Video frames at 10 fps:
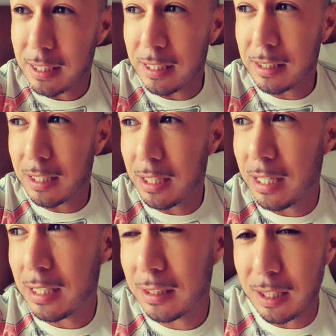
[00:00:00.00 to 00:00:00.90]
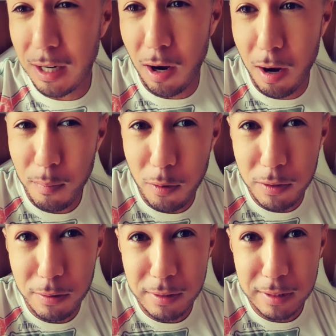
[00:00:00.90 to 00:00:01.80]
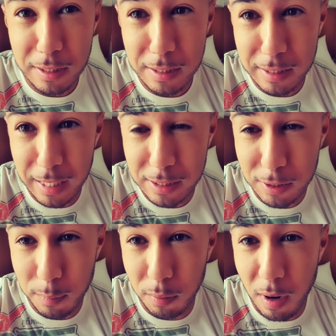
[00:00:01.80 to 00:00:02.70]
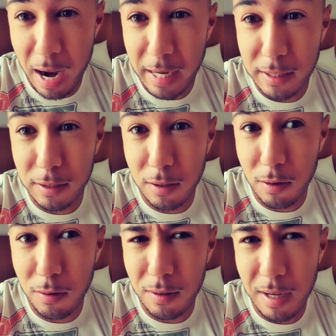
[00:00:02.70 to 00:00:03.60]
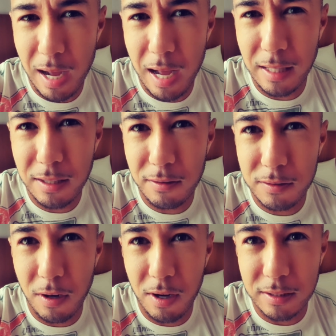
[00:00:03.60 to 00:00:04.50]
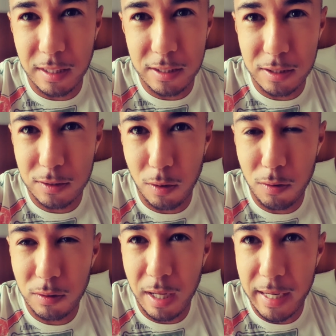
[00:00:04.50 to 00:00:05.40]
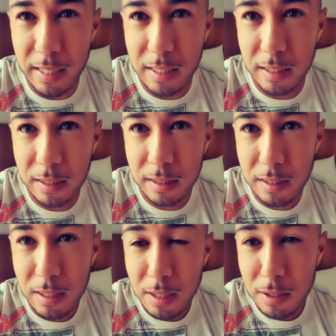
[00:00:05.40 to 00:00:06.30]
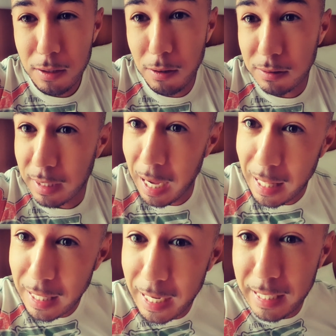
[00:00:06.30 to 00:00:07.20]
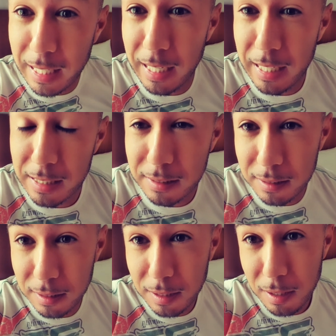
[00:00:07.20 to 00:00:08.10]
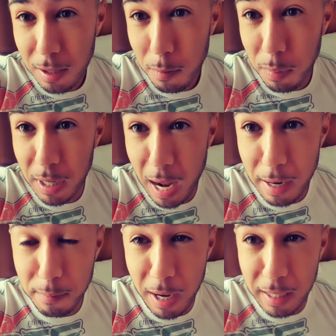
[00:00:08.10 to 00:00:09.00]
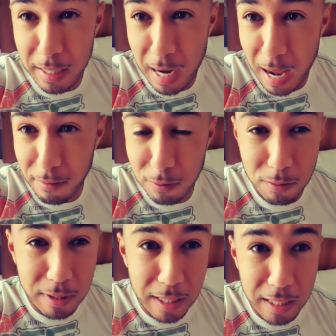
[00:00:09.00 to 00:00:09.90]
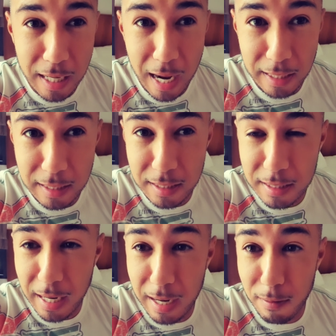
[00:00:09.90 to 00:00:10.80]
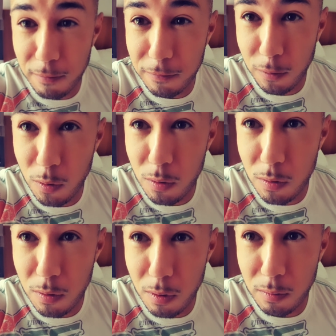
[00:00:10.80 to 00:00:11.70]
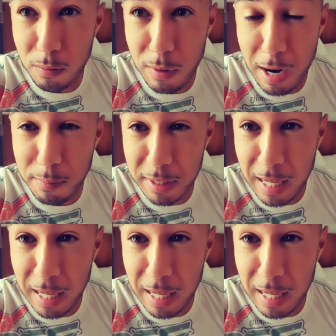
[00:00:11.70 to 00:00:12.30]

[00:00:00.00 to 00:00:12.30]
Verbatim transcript: It's gonna it's gonna humble you. It's gonna test your pride. You know, I love dogs. I just don't like you know, it's like I like kids, but I'm not gonna have no kid acting a damn fool around me.